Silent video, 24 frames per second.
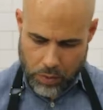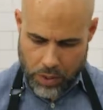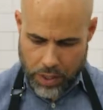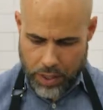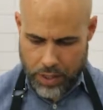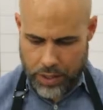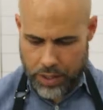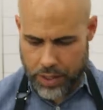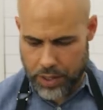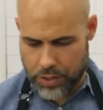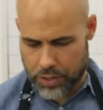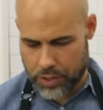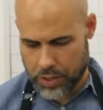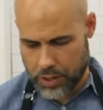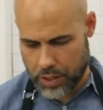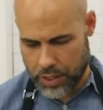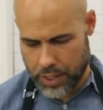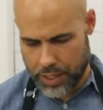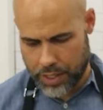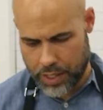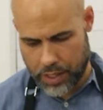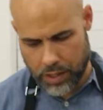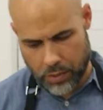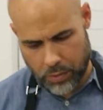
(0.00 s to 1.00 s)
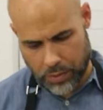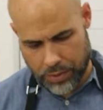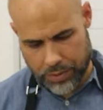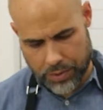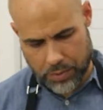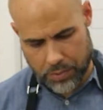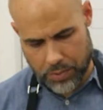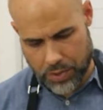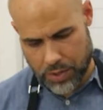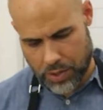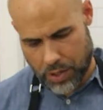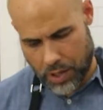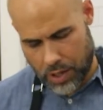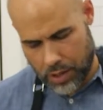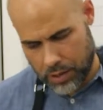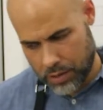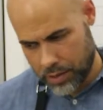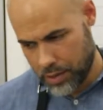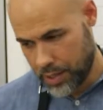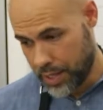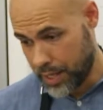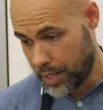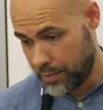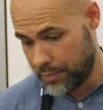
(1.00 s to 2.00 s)
want to initially hit it with some salt.
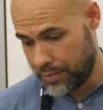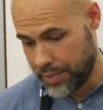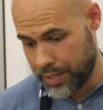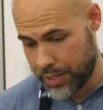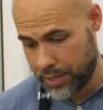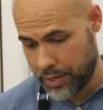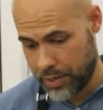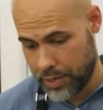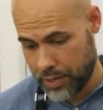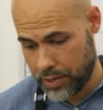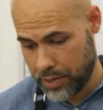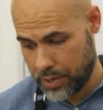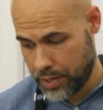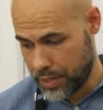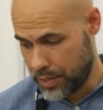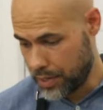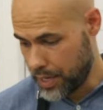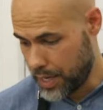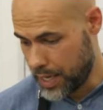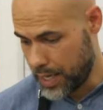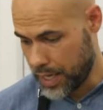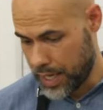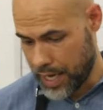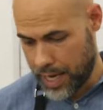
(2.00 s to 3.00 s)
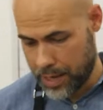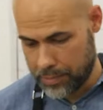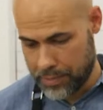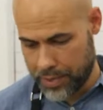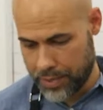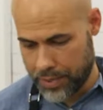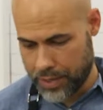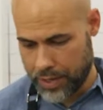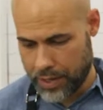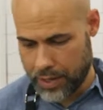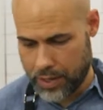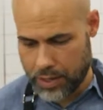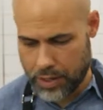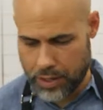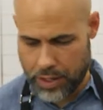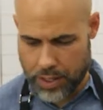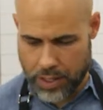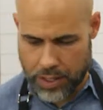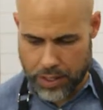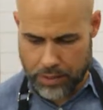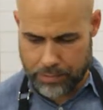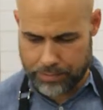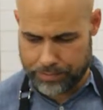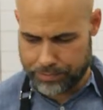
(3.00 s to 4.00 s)
You got vinegar and you got lime in there.
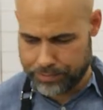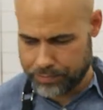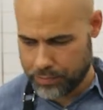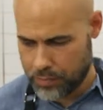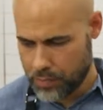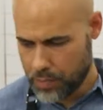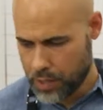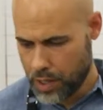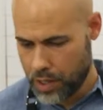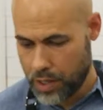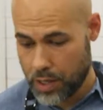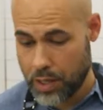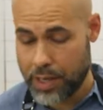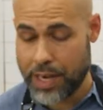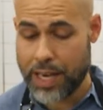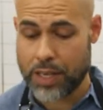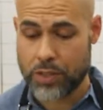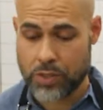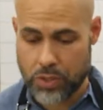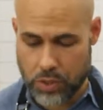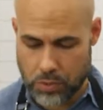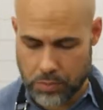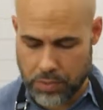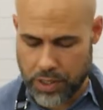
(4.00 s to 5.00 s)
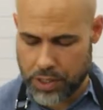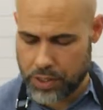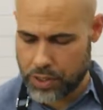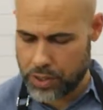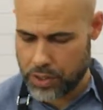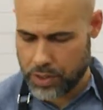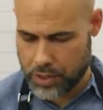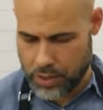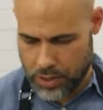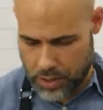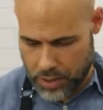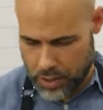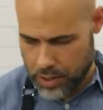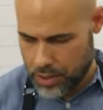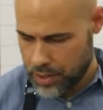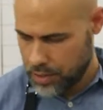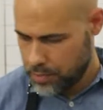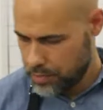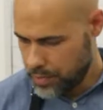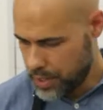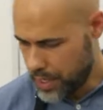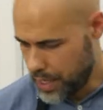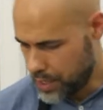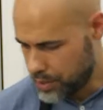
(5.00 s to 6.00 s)
Not too much,
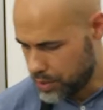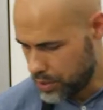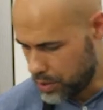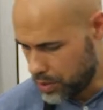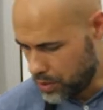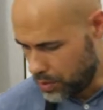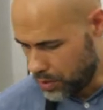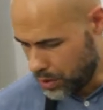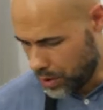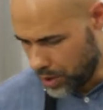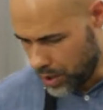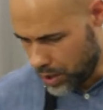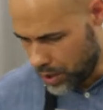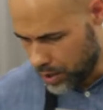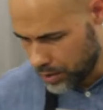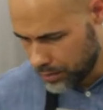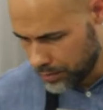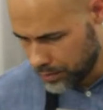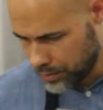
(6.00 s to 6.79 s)
but as you go along.